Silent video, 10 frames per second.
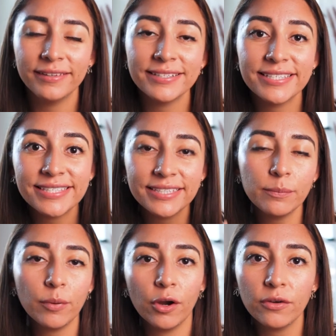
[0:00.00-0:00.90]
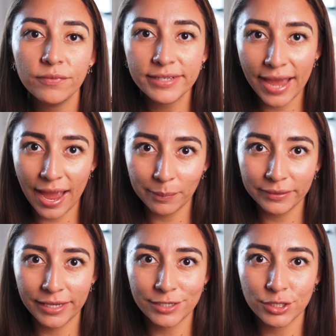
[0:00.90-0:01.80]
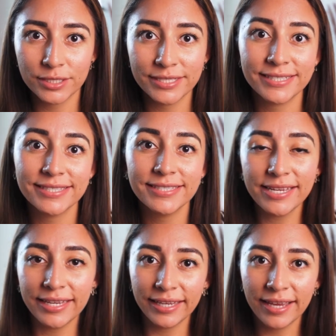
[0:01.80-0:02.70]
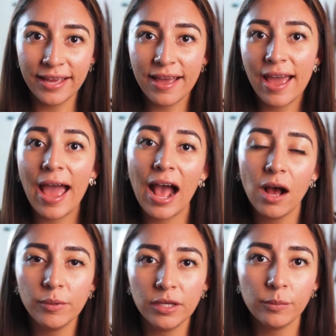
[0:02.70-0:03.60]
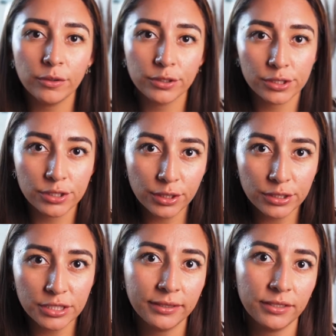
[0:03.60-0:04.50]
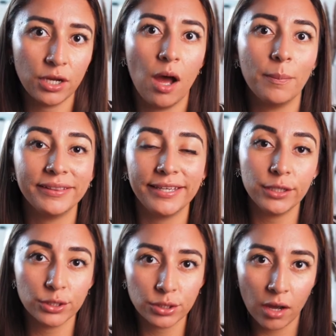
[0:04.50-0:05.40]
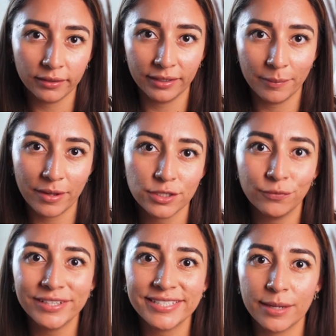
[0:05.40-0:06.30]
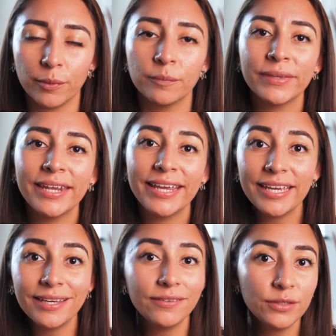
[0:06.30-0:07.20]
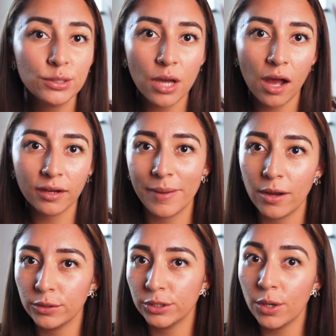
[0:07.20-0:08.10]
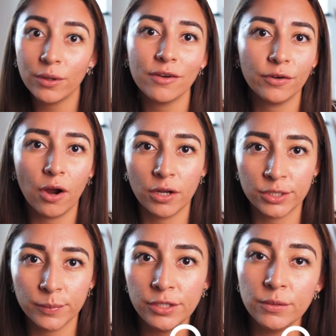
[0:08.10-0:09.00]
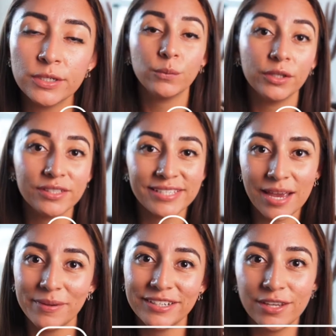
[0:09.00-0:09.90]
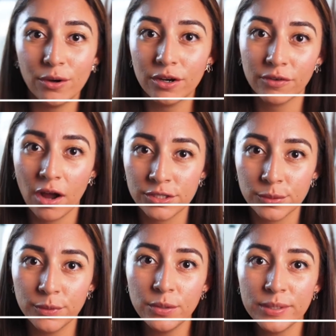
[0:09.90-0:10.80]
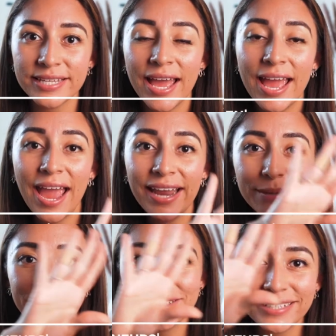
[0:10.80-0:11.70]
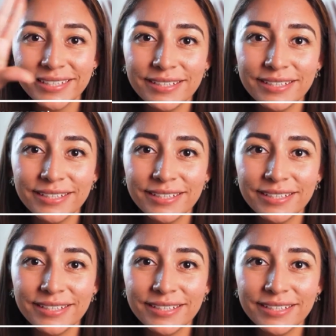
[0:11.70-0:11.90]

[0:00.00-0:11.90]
This is the perfect application to see how people are searching the topic that you're talking about. So for example, if you talk about yoga for entrepreneurs, well, you type in yoga for entrepreneurs and it basically